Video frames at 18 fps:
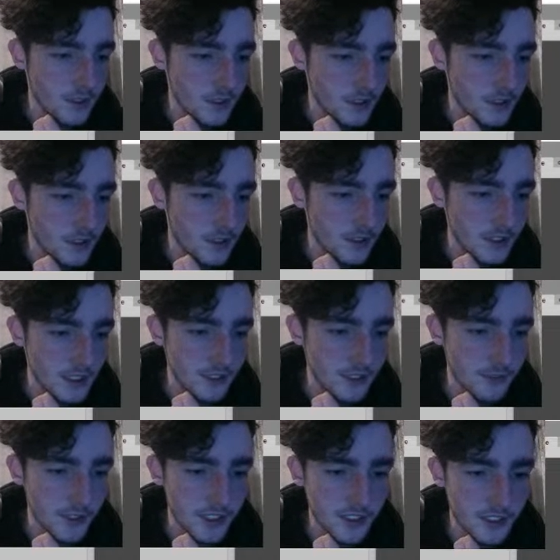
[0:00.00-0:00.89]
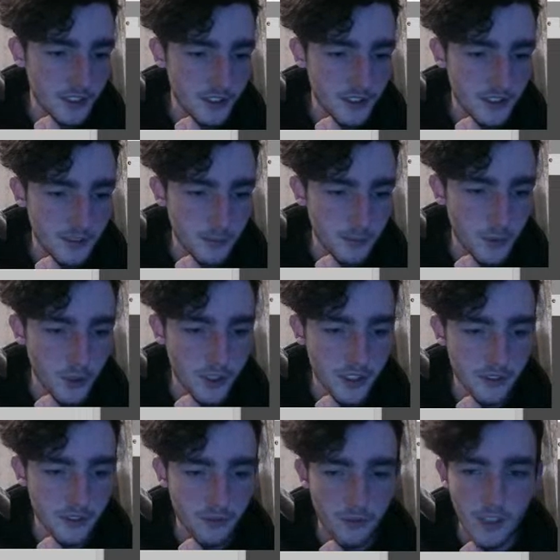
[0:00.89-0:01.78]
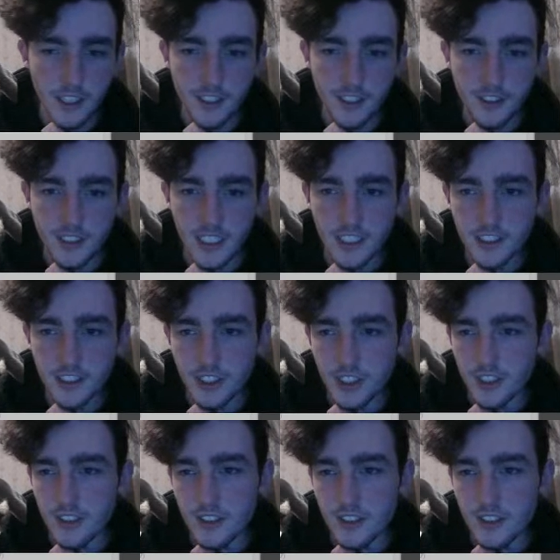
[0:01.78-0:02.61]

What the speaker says: Let's see if we can do some more in render texture.